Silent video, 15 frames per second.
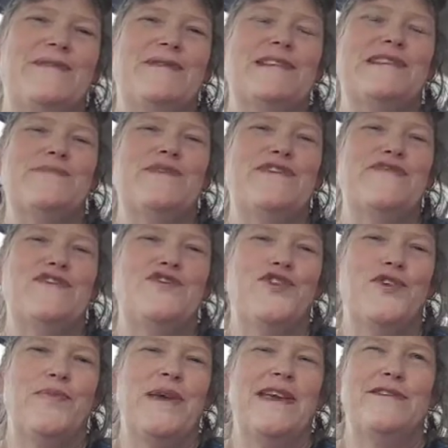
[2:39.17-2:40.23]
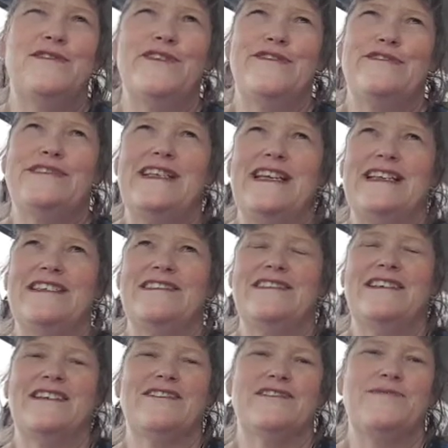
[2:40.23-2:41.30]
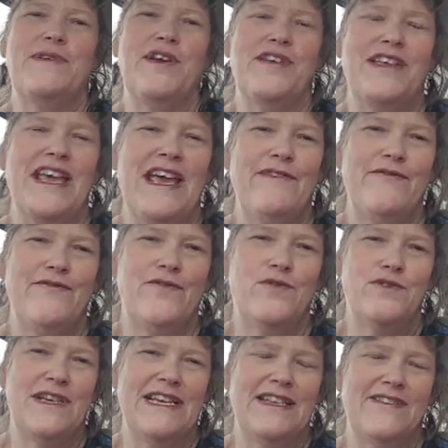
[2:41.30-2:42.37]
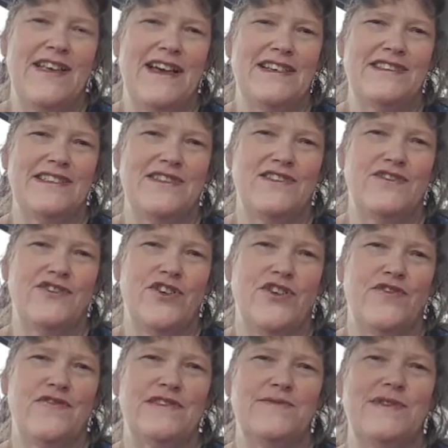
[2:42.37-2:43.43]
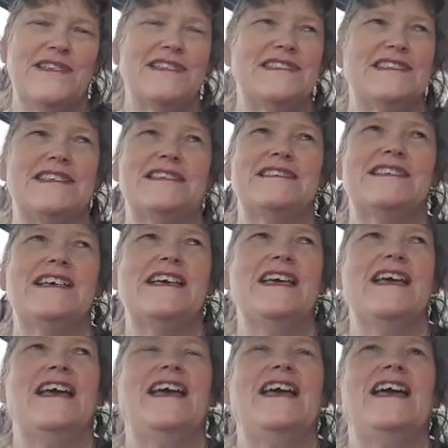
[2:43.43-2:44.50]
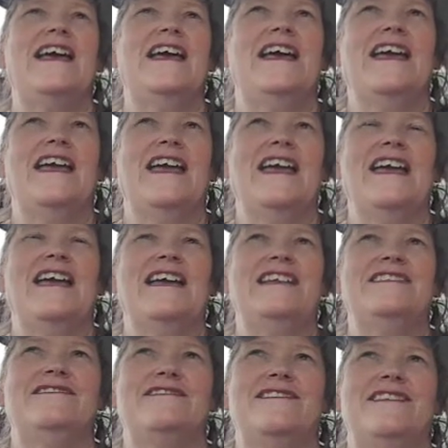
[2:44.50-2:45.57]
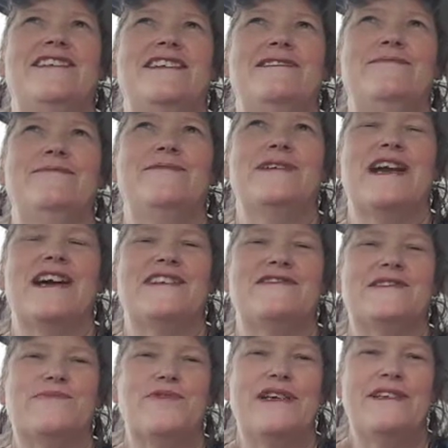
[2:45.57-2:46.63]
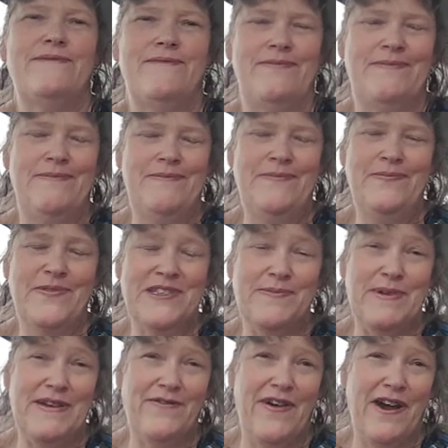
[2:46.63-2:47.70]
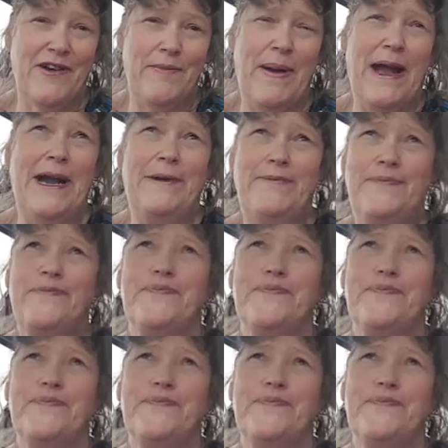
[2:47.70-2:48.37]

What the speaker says: is a bit of a job here in New Zealand, because we only have 14,000 Jehovah's Witnesses, and we're kind of spread far apart.